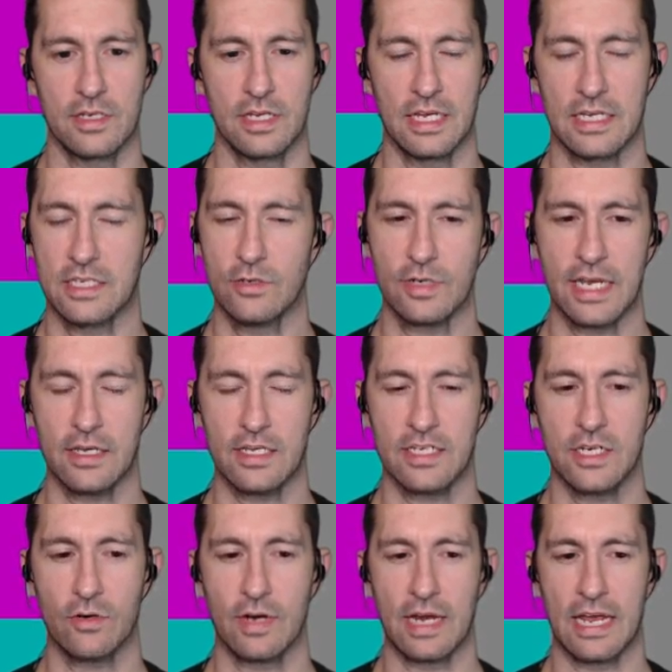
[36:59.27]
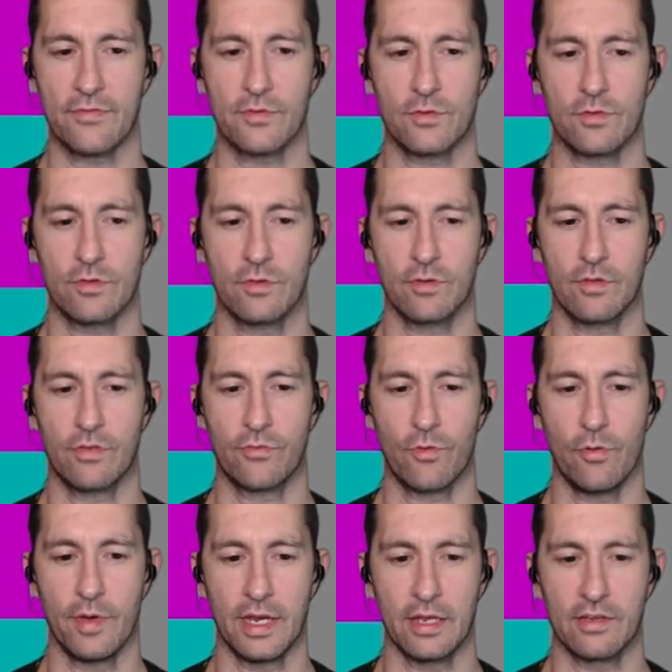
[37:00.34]
Yeah, still can't steer after
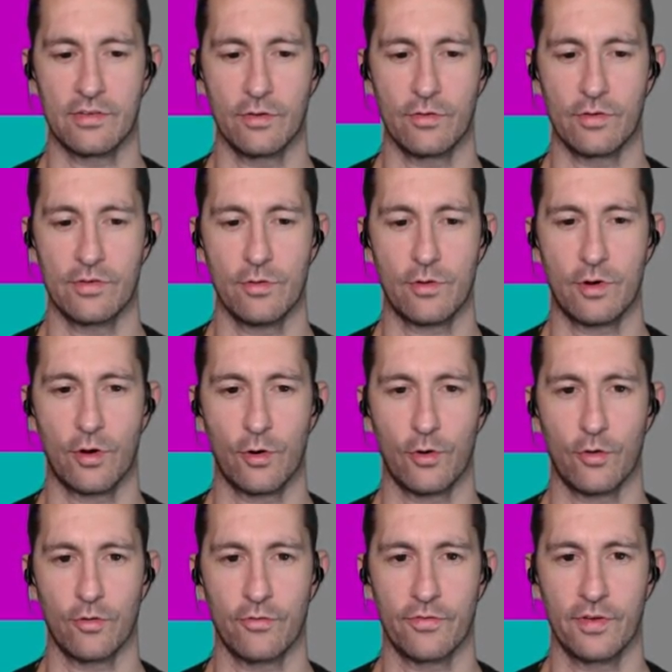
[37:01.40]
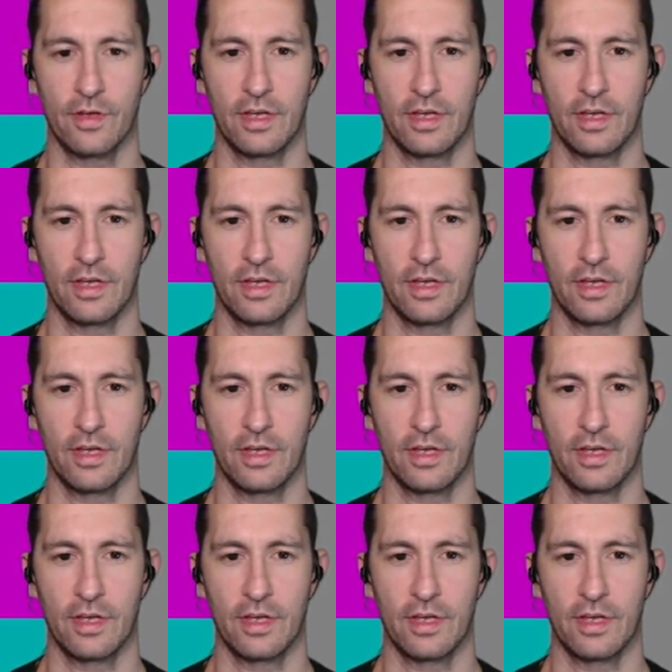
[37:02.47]
throwing it, so there's no curve.